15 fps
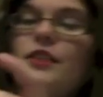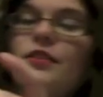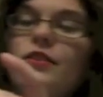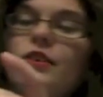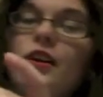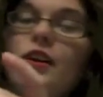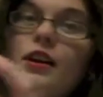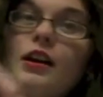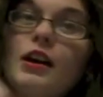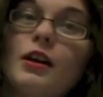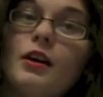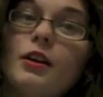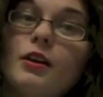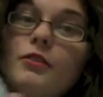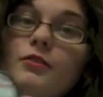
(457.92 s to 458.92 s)
I have
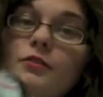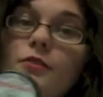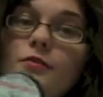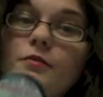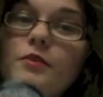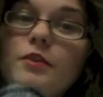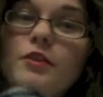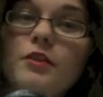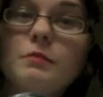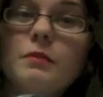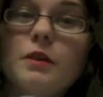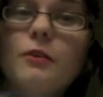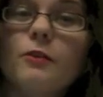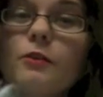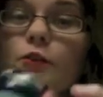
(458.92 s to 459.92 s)
Smith's
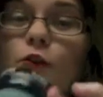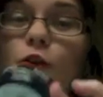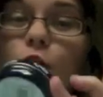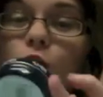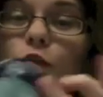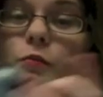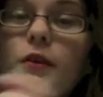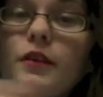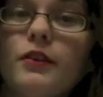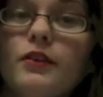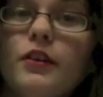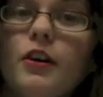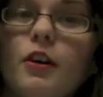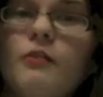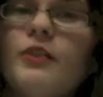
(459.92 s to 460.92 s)
Rosebud Salve.
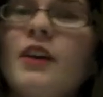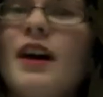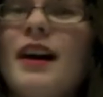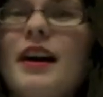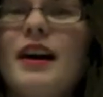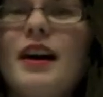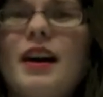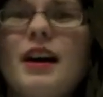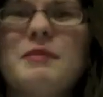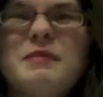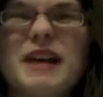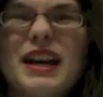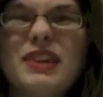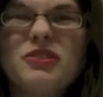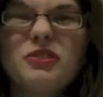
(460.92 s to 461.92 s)
Um, I
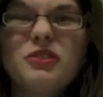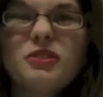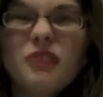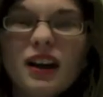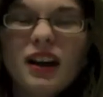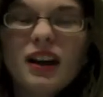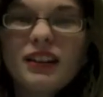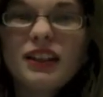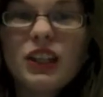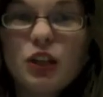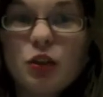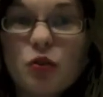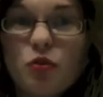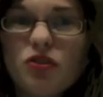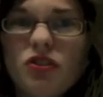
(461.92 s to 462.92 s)
don't
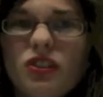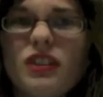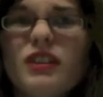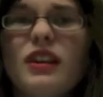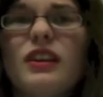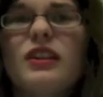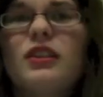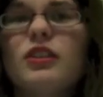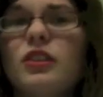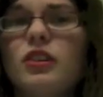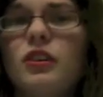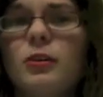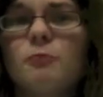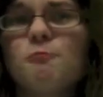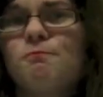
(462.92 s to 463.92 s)
usually like um,
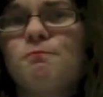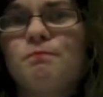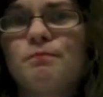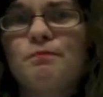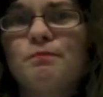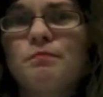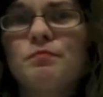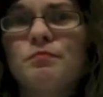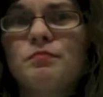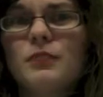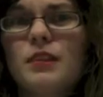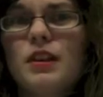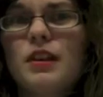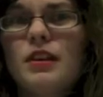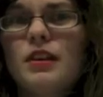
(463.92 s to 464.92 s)

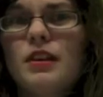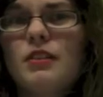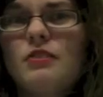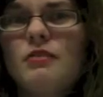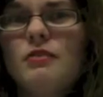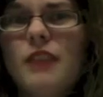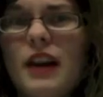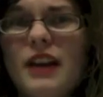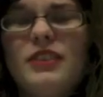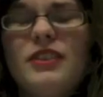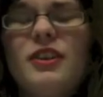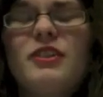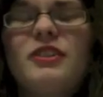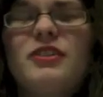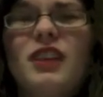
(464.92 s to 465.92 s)
the, the
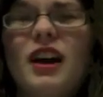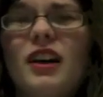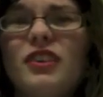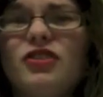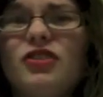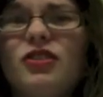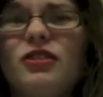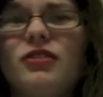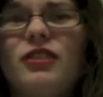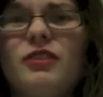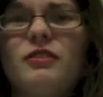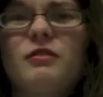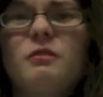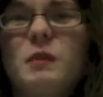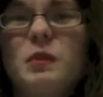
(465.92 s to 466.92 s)
texture of like
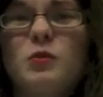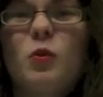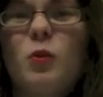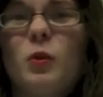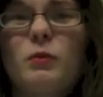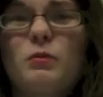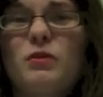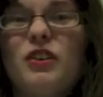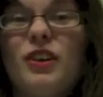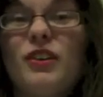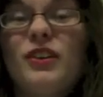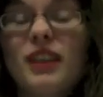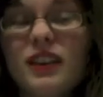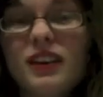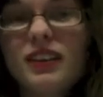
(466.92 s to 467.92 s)
petroleum jelly
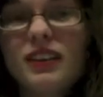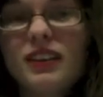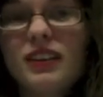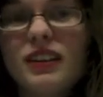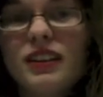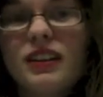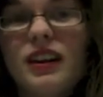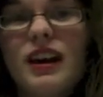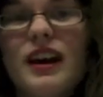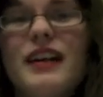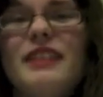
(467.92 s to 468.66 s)
on